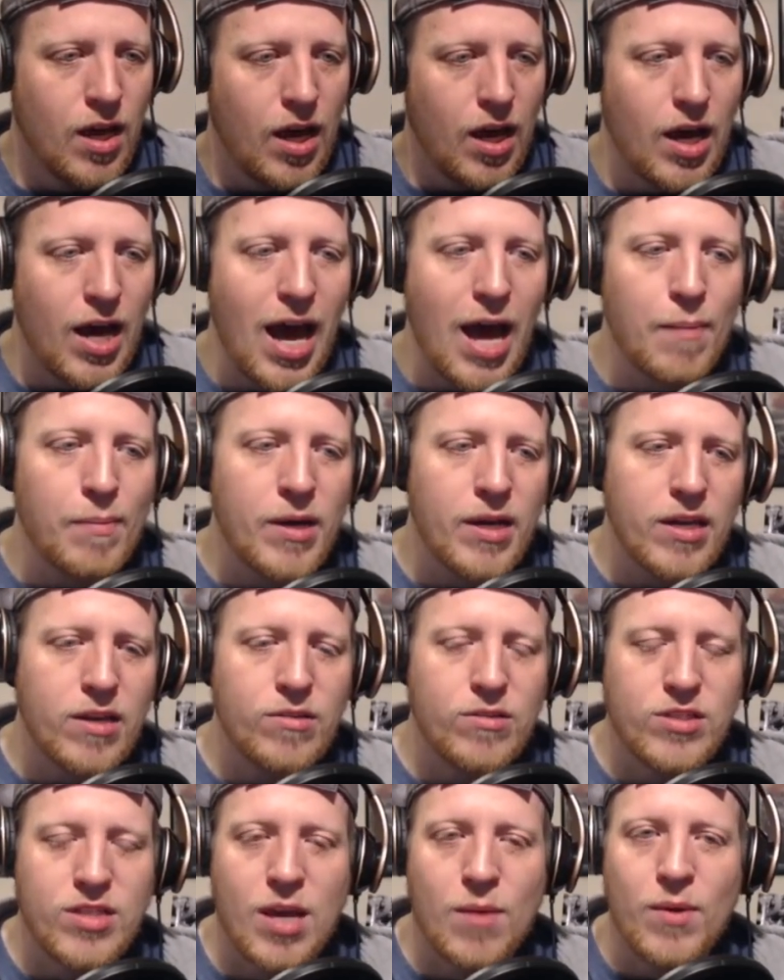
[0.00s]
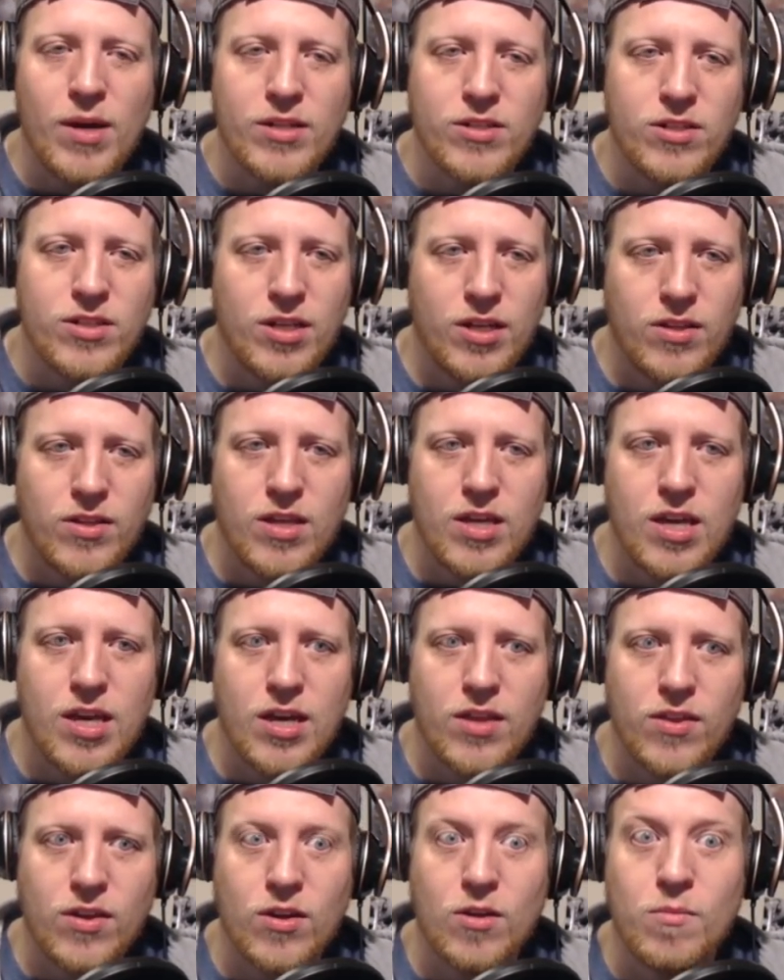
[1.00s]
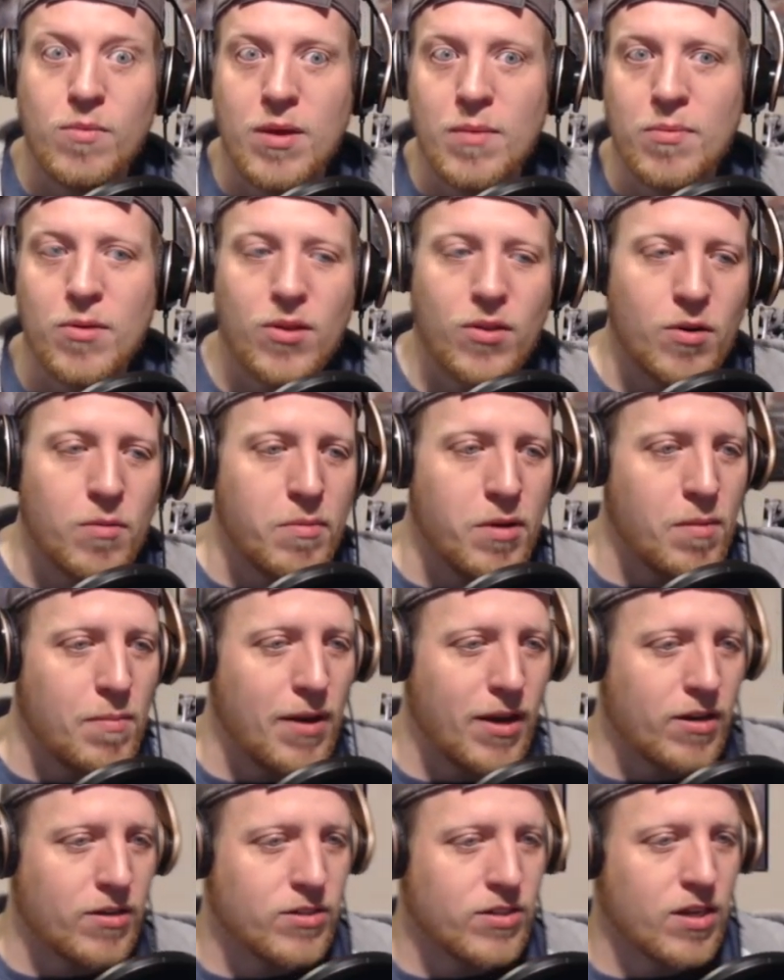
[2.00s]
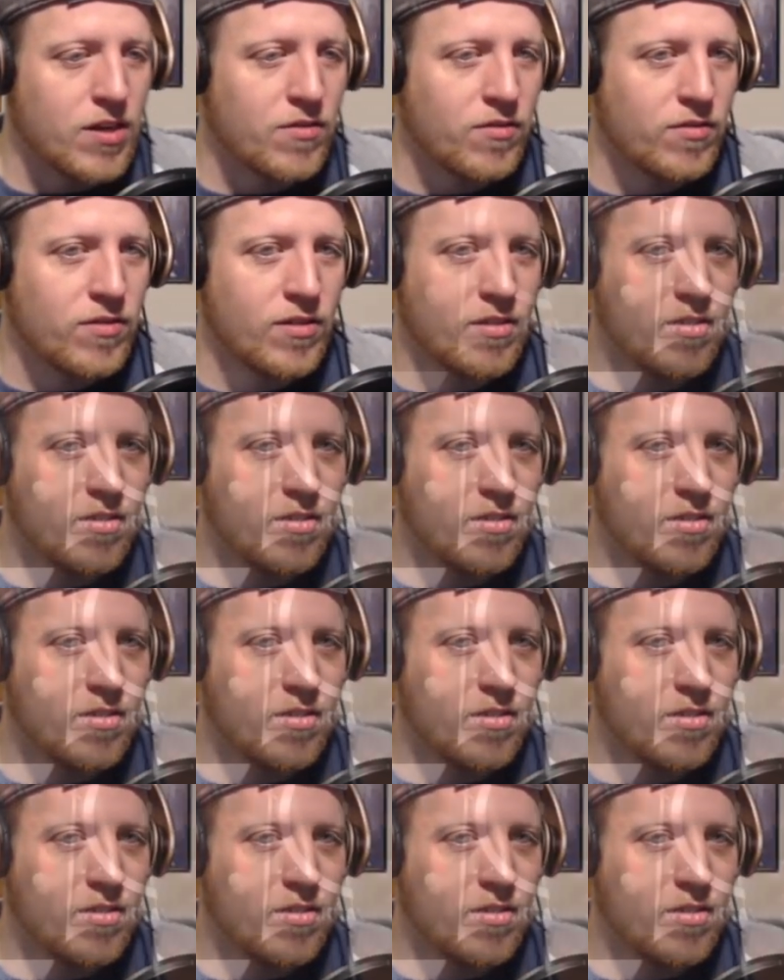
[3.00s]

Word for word: Uh, how about you, Sam? Why don't you tell the uh, the good people a little bit about yourself?